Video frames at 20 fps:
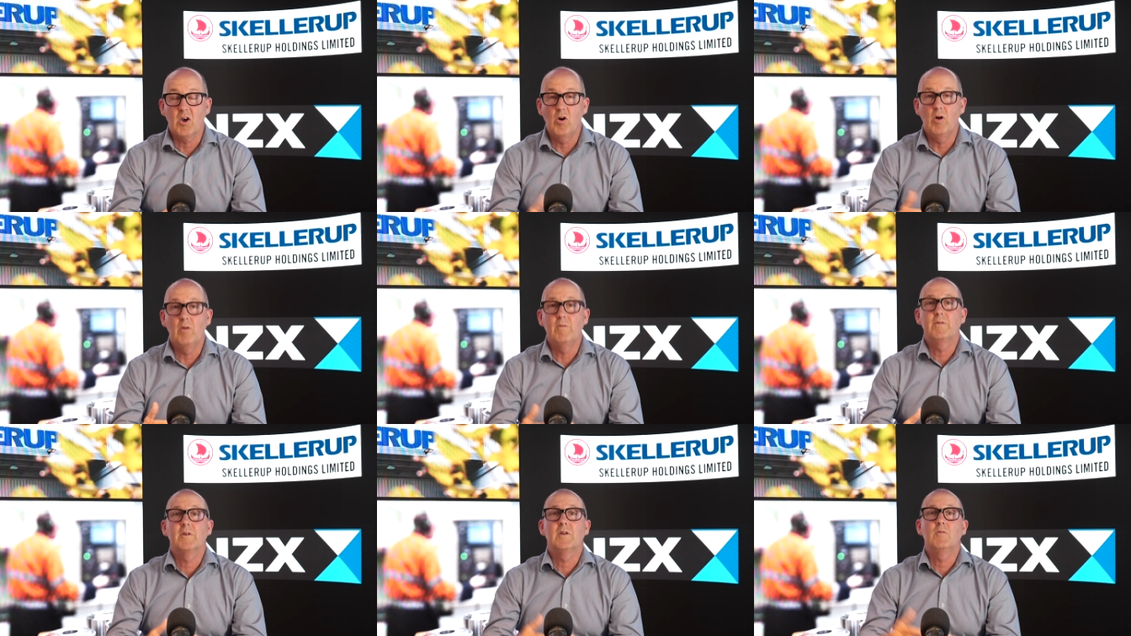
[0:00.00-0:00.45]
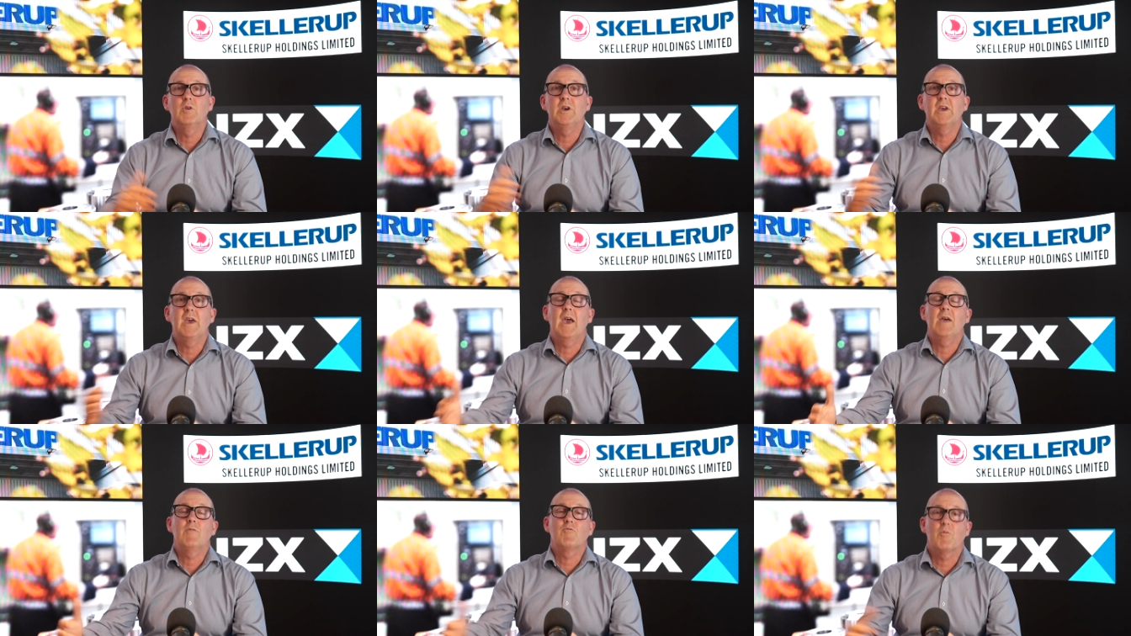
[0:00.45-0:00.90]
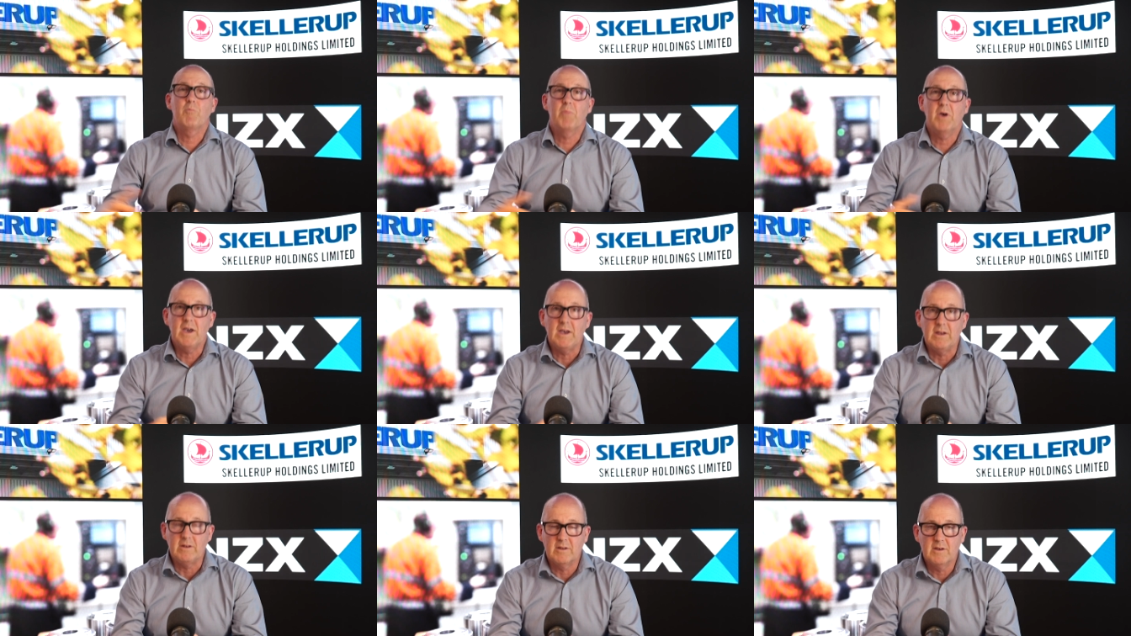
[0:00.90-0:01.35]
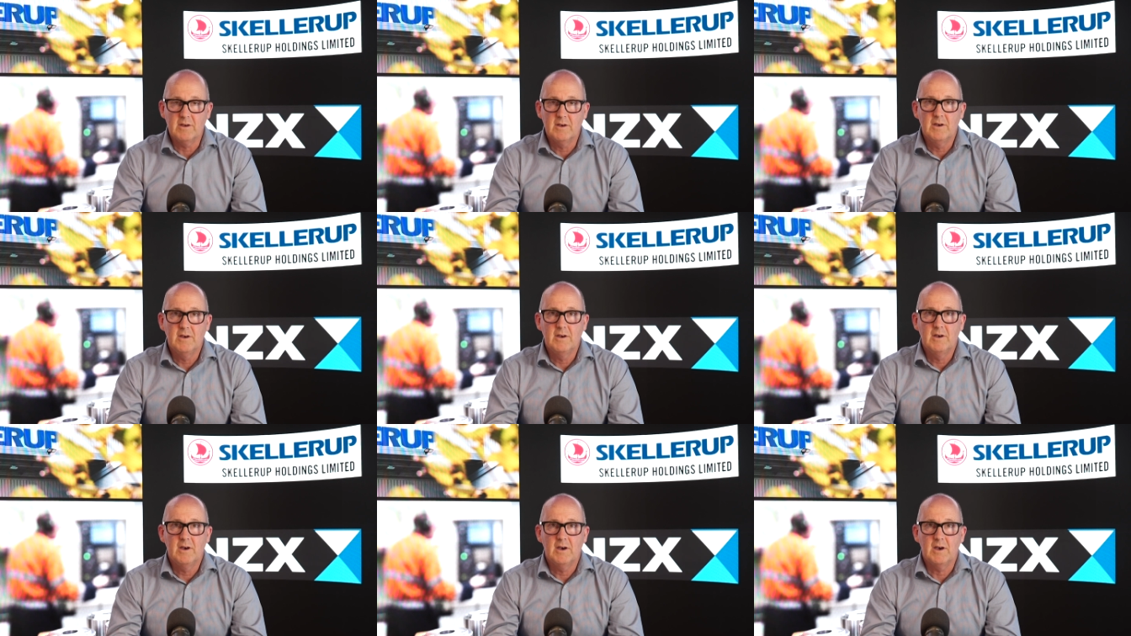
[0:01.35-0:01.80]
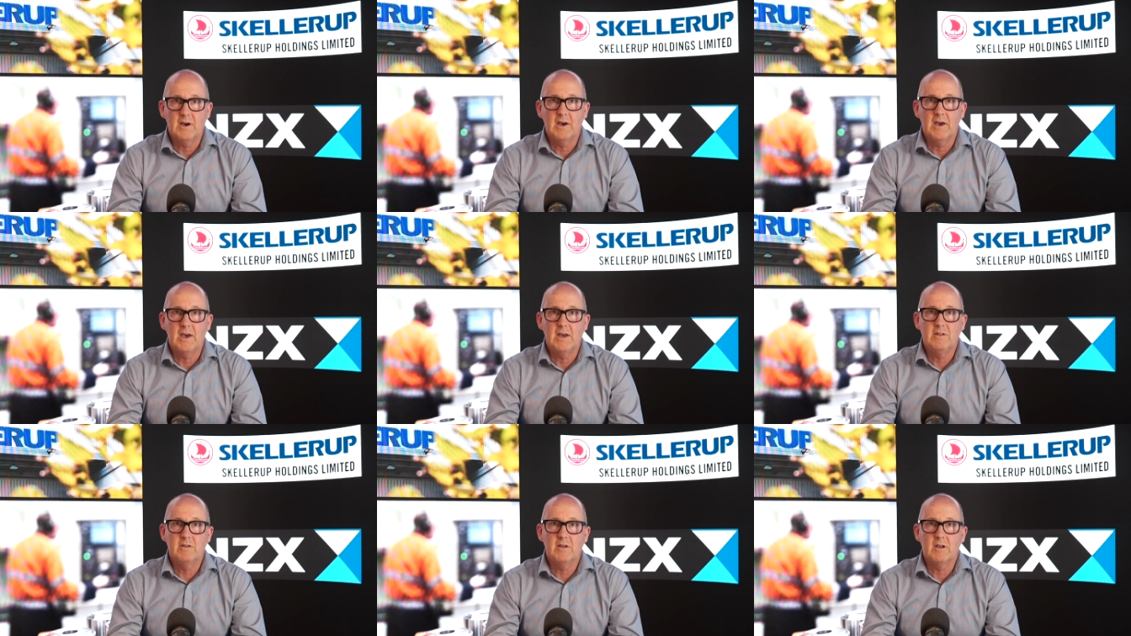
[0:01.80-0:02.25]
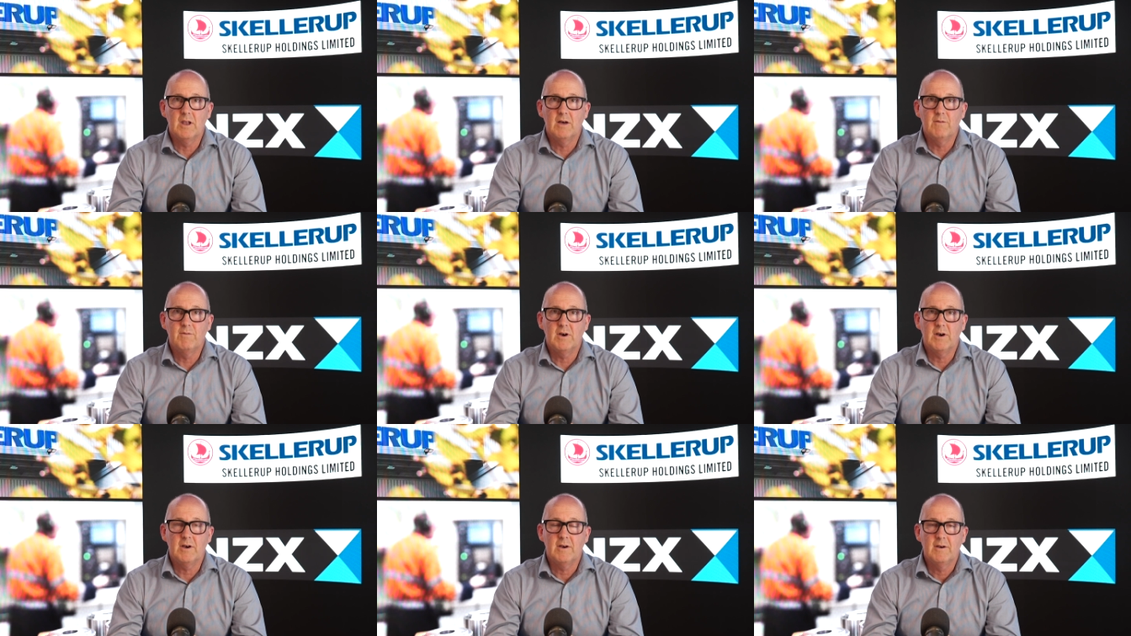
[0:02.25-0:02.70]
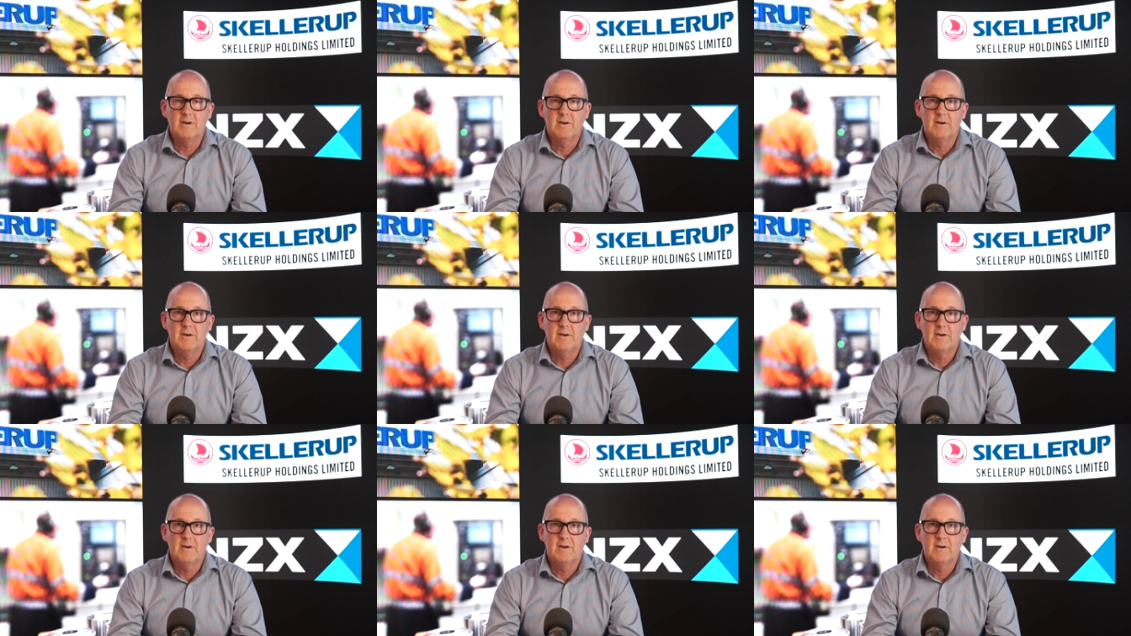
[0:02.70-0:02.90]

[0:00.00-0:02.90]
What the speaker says: confident we can repeat and deliver